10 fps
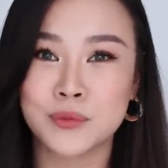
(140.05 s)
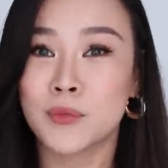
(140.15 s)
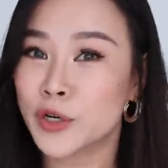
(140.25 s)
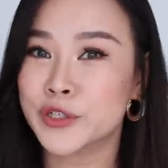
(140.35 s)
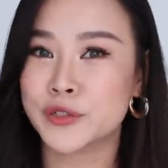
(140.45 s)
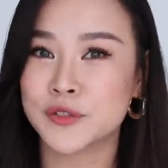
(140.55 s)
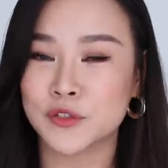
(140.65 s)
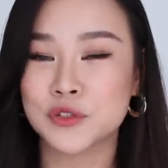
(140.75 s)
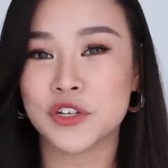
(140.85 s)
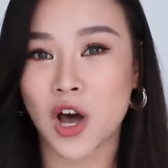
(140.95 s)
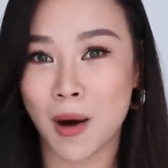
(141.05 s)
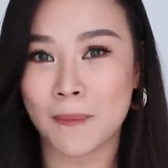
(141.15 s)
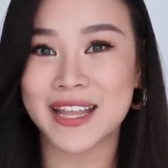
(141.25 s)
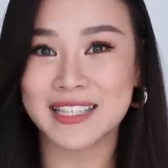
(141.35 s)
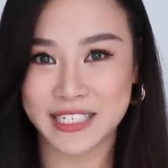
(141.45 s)
more useful to
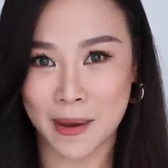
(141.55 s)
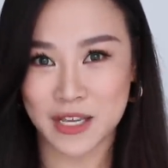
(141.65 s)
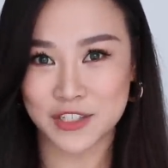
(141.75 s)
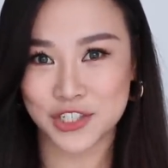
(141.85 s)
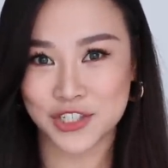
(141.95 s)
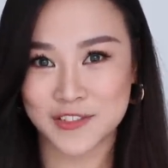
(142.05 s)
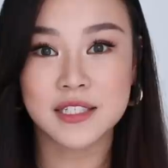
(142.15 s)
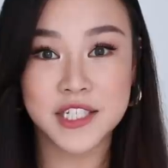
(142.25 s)
combat the damage.